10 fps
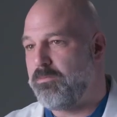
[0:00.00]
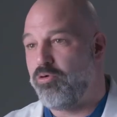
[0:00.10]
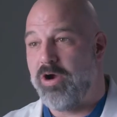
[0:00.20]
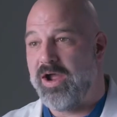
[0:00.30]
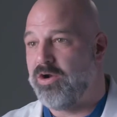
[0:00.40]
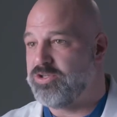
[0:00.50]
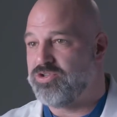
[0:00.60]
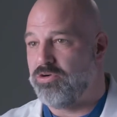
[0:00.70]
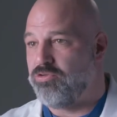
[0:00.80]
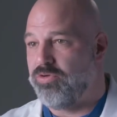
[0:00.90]
prior to
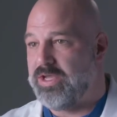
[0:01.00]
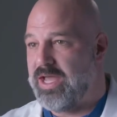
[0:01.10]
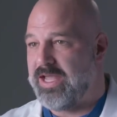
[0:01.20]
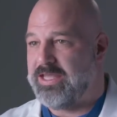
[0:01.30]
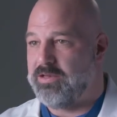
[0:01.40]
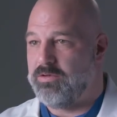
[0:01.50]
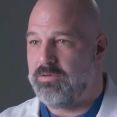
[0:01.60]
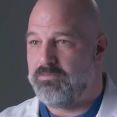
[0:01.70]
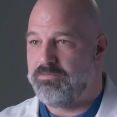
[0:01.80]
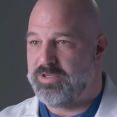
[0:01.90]
surgery, I can
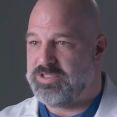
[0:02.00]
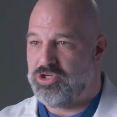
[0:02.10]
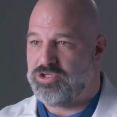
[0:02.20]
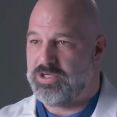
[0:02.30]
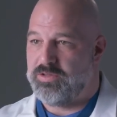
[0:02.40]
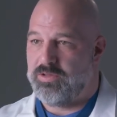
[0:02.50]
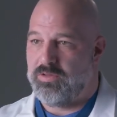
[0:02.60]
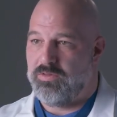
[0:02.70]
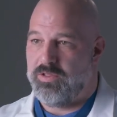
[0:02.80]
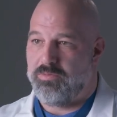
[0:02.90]

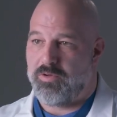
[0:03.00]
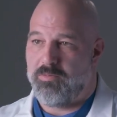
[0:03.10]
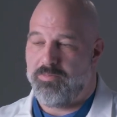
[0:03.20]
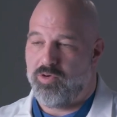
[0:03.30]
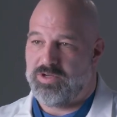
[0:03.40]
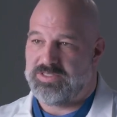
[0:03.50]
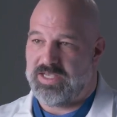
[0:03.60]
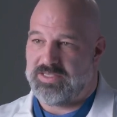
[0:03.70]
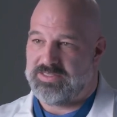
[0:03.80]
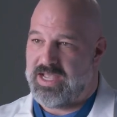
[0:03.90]
position the components
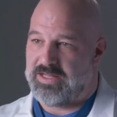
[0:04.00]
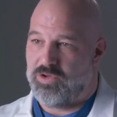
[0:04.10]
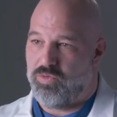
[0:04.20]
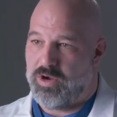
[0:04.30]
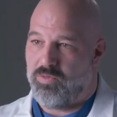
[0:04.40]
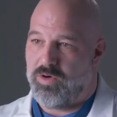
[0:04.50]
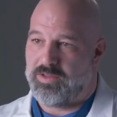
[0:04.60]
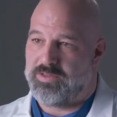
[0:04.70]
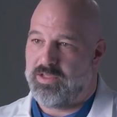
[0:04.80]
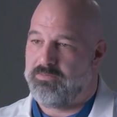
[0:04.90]
exactly where I
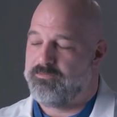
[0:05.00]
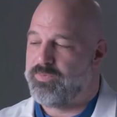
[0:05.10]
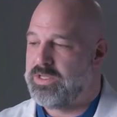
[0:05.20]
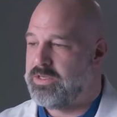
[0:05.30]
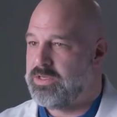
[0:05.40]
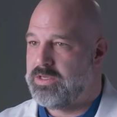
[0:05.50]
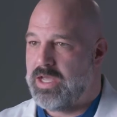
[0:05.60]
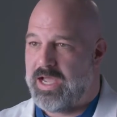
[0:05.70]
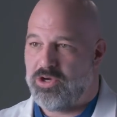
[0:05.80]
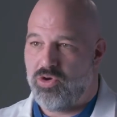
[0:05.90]
want them.
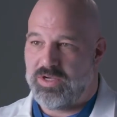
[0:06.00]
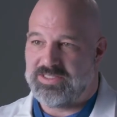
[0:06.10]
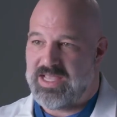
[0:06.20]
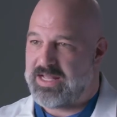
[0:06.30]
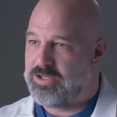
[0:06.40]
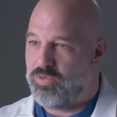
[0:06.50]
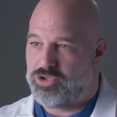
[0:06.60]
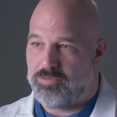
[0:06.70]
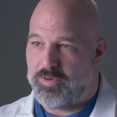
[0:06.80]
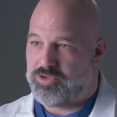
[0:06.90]
I know exactly what
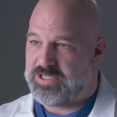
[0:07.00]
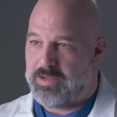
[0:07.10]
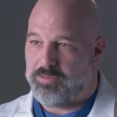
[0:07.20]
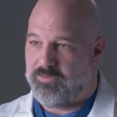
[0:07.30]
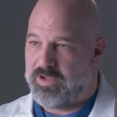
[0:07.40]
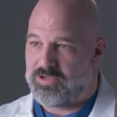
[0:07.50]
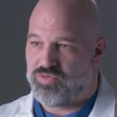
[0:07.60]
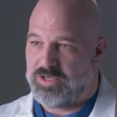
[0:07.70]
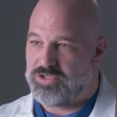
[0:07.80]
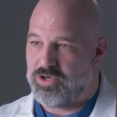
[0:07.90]
your postoperative
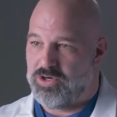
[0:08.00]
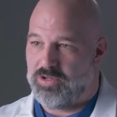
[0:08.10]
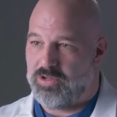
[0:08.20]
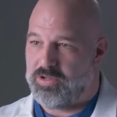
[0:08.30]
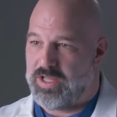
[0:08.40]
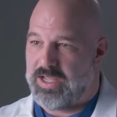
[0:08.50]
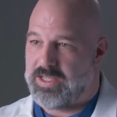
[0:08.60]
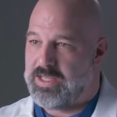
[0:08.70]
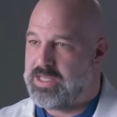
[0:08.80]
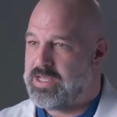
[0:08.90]
x-rays are going to look like.
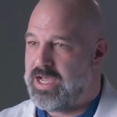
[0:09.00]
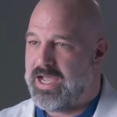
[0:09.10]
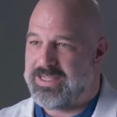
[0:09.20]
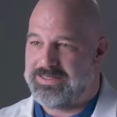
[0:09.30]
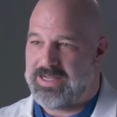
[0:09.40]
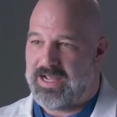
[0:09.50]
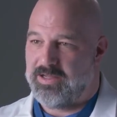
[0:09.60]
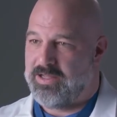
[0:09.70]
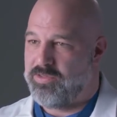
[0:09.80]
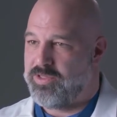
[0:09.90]
I can
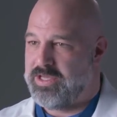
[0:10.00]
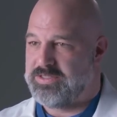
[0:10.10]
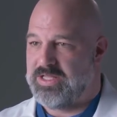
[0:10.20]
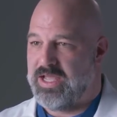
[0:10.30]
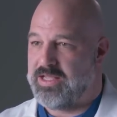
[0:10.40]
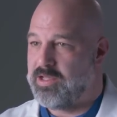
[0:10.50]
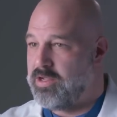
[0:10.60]
dial in things like